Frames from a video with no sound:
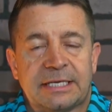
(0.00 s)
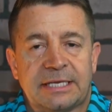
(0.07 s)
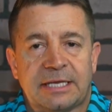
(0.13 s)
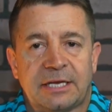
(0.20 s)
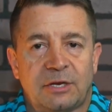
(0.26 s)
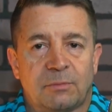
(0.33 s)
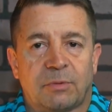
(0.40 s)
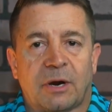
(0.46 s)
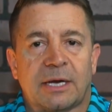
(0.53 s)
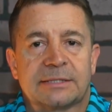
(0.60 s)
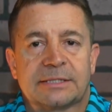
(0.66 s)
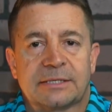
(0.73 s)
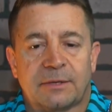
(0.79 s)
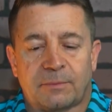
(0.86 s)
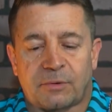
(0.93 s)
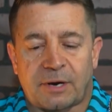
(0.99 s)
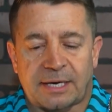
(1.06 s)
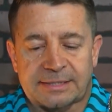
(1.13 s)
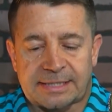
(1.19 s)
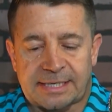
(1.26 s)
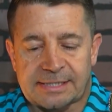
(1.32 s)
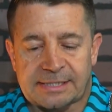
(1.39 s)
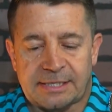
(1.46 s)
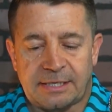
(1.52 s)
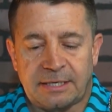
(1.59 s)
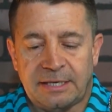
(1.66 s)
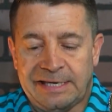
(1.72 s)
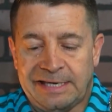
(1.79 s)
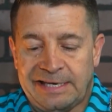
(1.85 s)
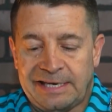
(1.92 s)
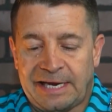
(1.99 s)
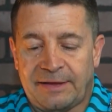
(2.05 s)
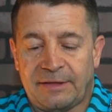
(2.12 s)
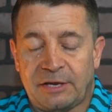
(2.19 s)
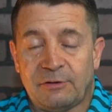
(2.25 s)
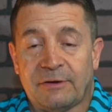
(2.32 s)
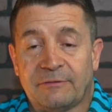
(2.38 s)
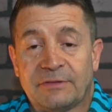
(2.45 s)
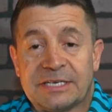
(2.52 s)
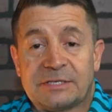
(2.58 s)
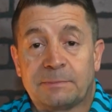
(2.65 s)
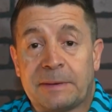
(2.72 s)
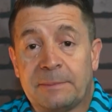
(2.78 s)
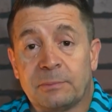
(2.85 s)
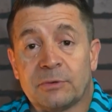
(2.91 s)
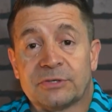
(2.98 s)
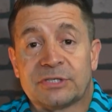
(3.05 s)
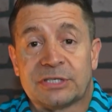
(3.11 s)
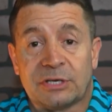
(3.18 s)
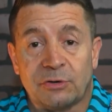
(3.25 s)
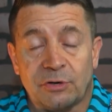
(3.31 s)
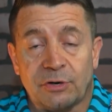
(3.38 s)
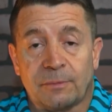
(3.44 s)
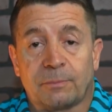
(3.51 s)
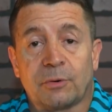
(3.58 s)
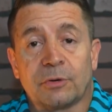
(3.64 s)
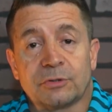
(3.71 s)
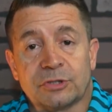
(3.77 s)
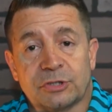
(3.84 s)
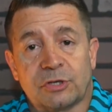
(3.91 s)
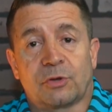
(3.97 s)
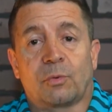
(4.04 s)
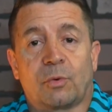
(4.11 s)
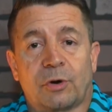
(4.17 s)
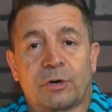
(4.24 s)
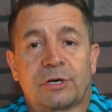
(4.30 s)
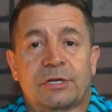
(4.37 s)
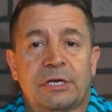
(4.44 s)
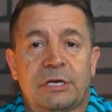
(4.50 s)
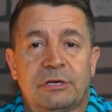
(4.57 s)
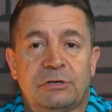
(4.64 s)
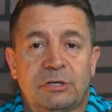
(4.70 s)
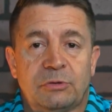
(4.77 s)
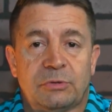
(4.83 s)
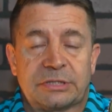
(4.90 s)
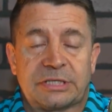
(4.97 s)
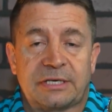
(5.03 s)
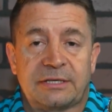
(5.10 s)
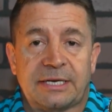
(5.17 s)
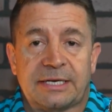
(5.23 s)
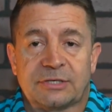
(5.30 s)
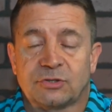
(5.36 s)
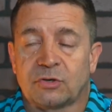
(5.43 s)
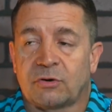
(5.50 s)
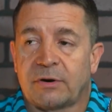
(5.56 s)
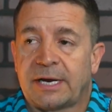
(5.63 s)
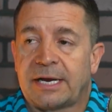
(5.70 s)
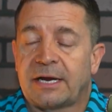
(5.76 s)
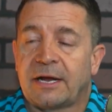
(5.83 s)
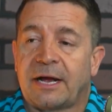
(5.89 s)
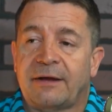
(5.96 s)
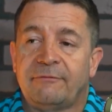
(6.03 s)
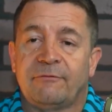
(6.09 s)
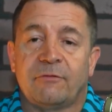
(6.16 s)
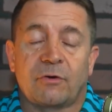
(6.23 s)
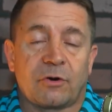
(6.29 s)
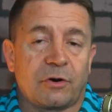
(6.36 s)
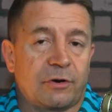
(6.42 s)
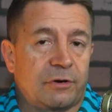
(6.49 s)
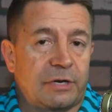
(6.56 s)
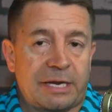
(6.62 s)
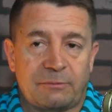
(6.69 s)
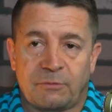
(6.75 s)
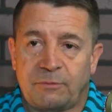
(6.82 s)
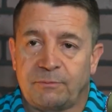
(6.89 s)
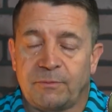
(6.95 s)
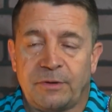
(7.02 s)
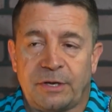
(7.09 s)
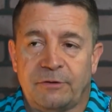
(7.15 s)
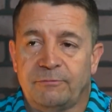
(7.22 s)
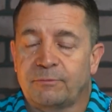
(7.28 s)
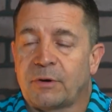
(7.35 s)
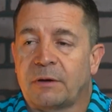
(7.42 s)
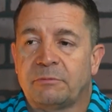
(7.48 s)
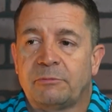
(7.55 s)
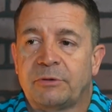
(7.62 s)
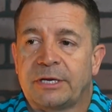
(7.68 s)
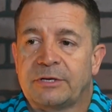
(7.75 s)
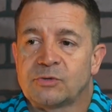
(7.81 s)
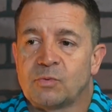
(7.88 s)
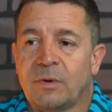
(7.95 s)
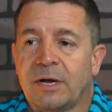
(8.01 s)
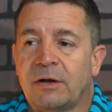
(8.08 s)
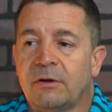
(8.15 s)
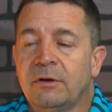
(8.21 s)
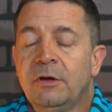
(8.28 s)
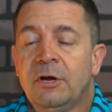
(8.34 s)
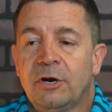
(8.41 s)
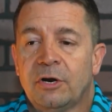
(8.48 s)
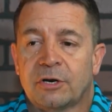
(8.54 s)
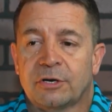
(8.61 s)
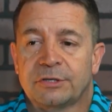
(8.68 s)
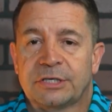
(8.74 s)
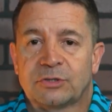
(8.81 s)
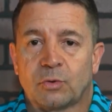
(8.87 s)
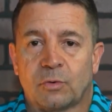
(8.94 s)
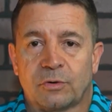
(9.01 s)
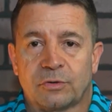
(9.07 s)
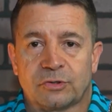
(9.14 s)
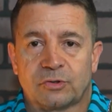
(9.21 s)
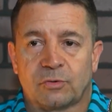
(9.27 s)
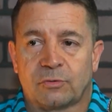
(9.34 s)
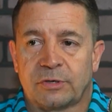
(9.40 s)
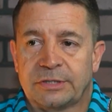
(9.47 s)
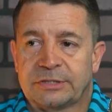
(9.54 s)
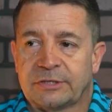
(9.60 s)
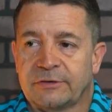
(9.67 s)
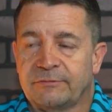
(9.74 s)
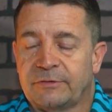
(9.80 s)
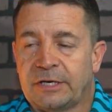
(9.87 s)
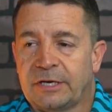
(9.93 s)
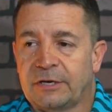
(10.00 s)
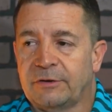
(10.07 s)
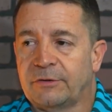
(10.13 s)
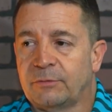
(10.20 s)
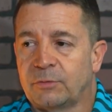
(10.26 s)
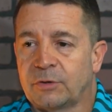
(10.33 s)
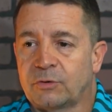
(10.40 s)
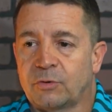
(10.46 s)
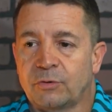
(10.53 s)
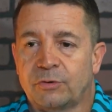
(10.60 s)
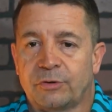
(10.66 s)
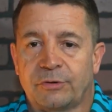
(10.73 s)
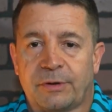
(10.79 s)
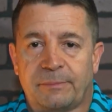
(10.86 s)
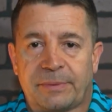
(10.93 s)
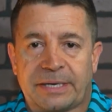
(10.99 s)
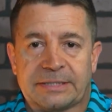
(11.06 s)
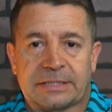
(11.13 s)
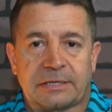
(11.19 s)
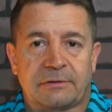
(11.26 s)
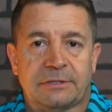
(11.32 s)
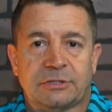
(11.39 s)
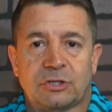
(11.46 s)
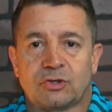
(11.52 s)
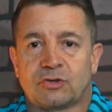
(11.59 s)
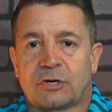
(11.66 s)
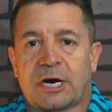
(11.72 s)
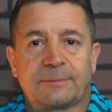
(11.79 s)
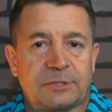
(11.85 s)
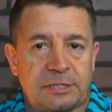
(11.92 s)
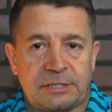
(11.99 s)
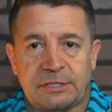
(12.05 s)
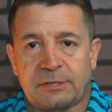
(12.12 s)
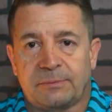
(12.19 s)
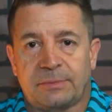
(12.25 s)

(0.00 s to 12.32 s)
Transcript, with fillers: that you brought to the process, and and that you have this people centered approach to the work that you do, which I think is great. I've heard, and we you probably as well heard these horror stories of you know the recruiter that basically just drops you into the